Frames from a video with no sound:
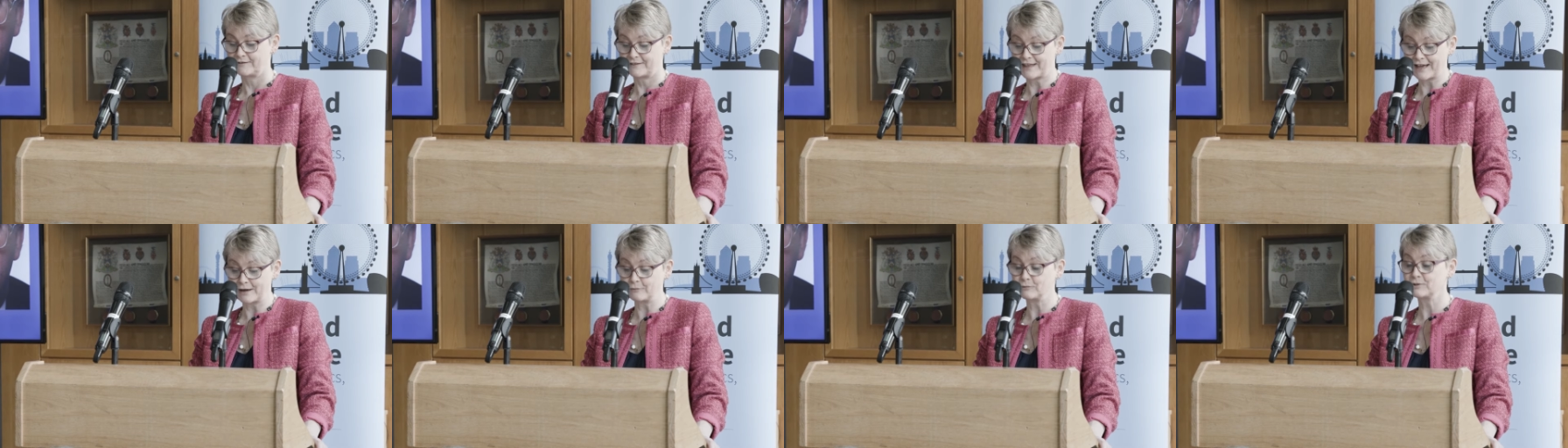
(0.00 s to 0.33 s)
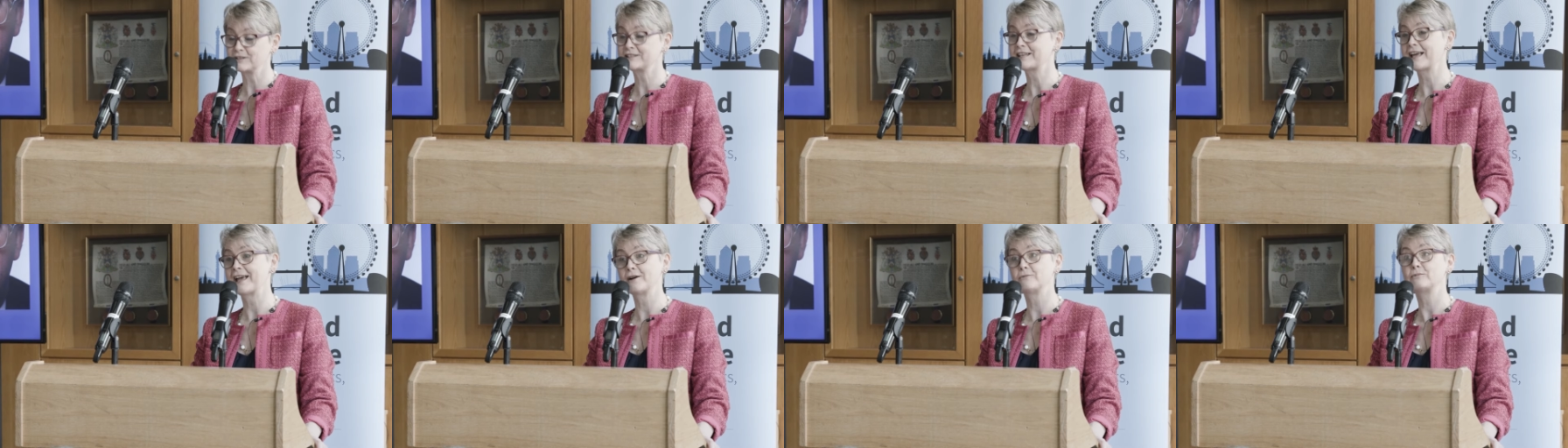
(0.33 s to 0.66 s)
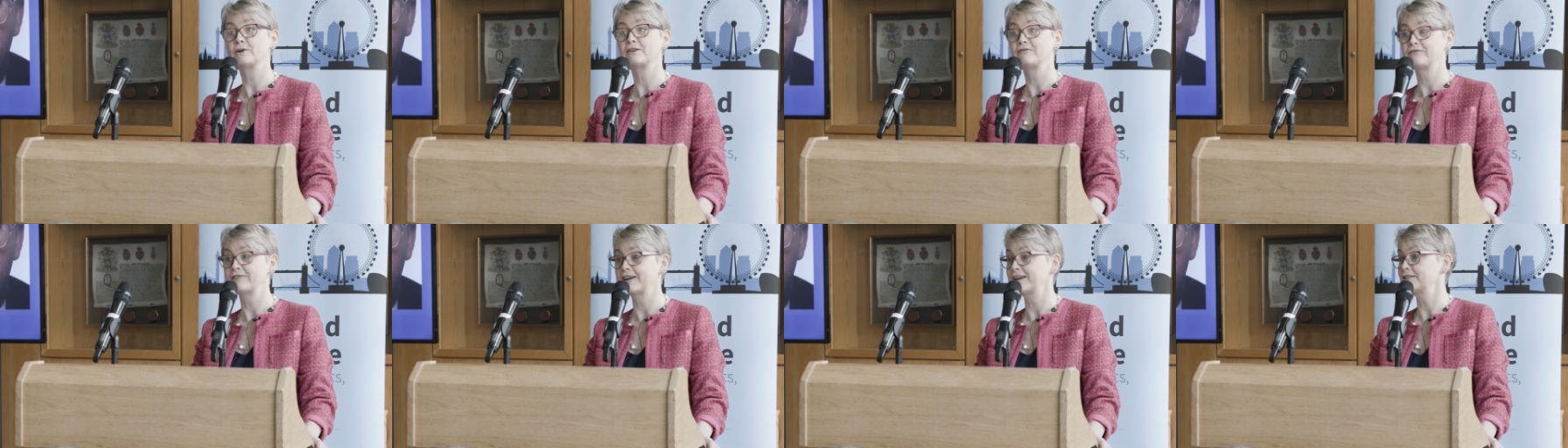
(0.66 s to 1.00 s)
That was how
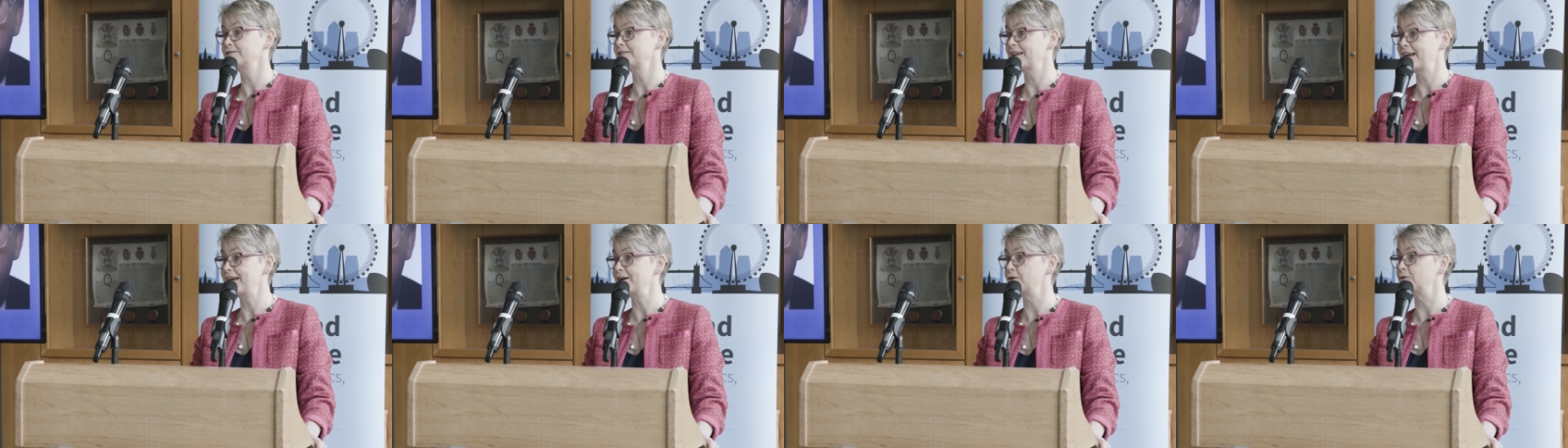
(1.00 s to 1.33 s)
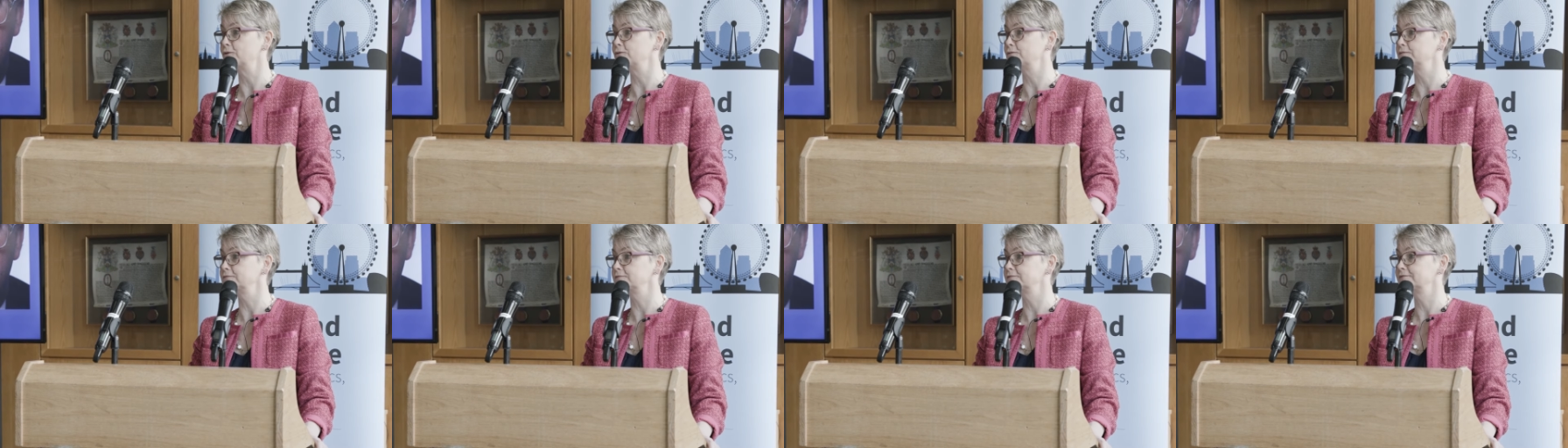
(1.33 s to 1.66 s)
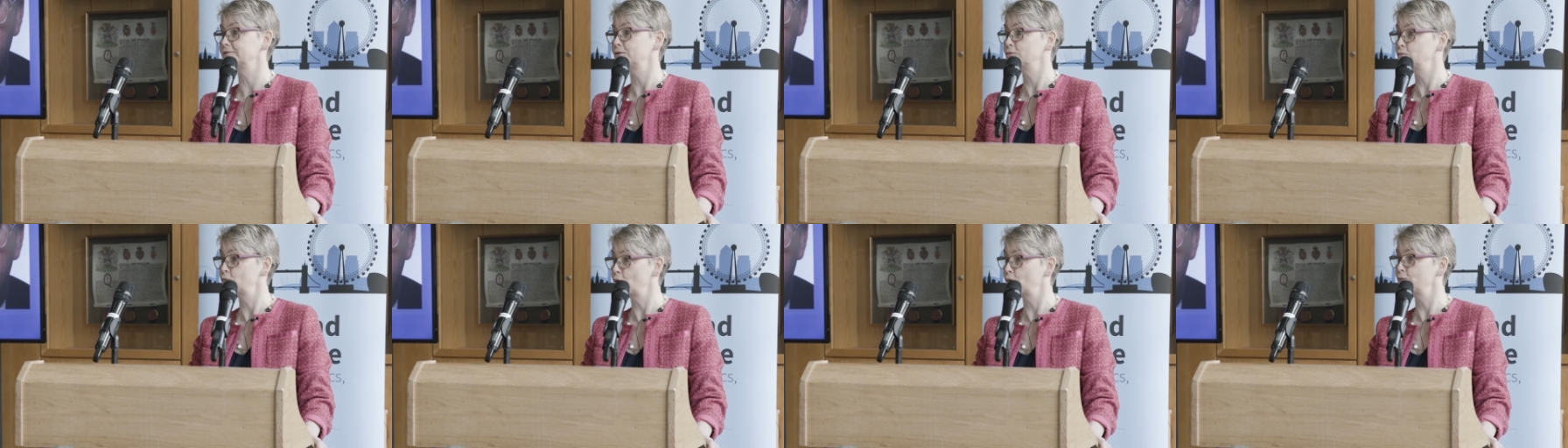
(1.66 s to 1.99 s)
we found out
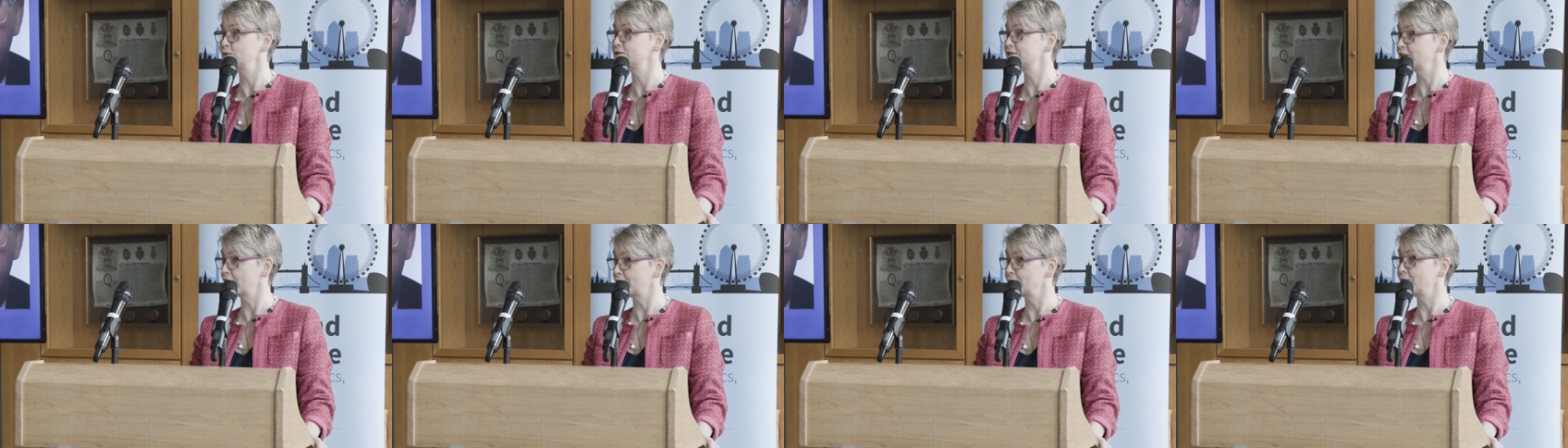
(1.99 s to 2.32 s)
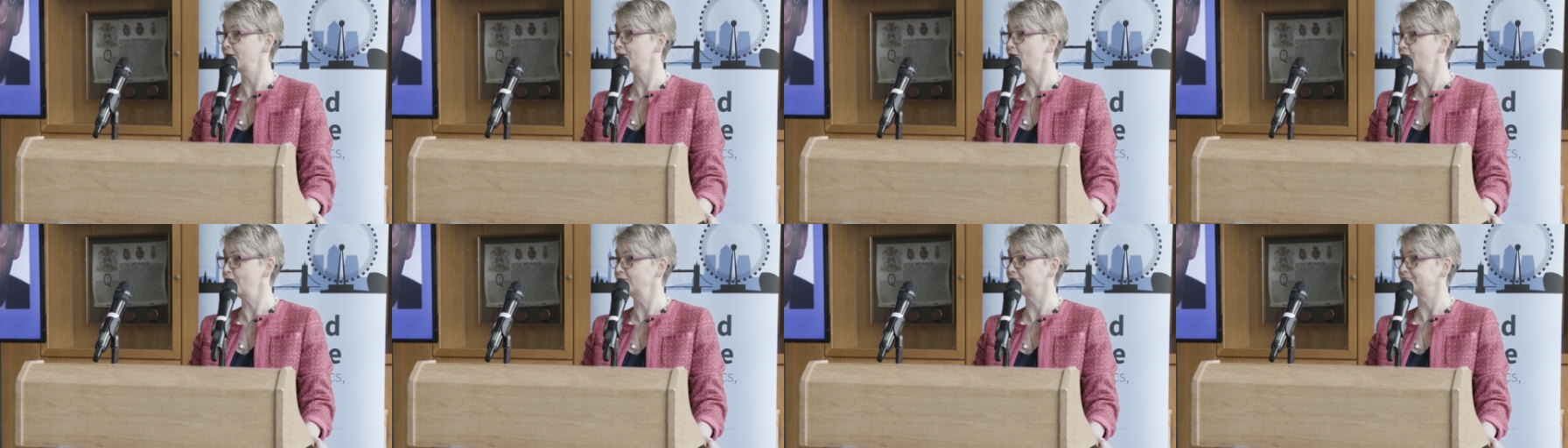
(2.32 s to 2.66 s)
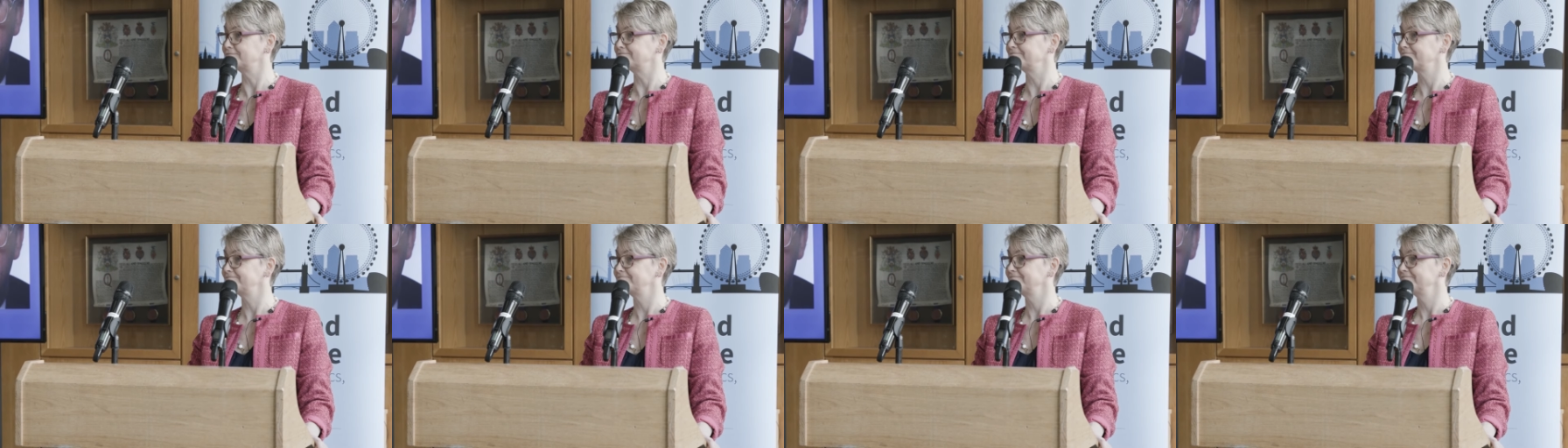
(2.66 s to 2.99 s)
what was going
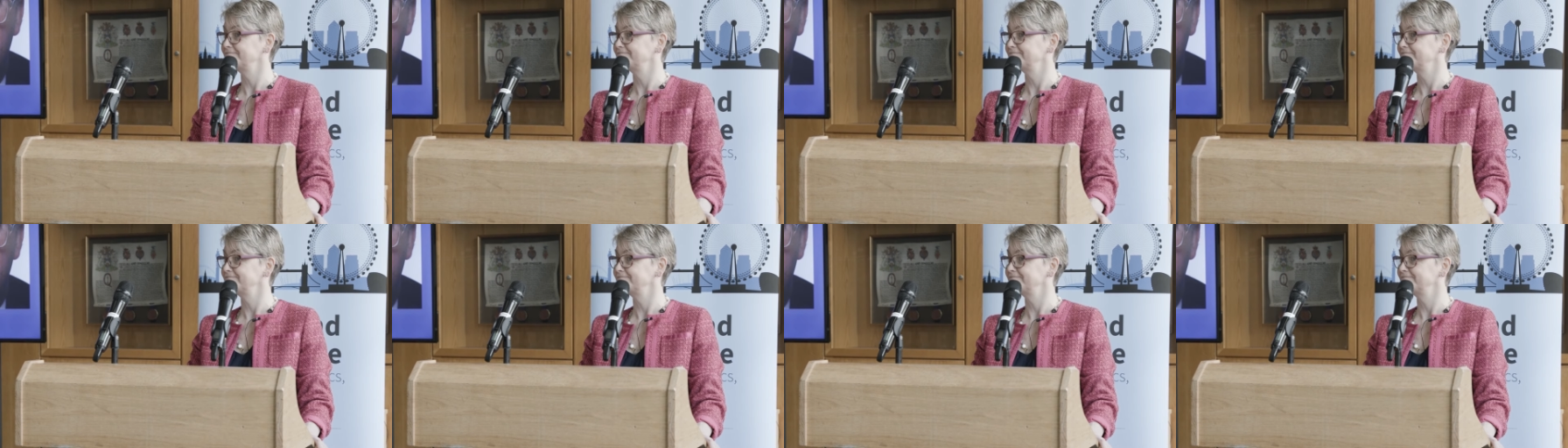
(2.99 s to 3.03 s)
on.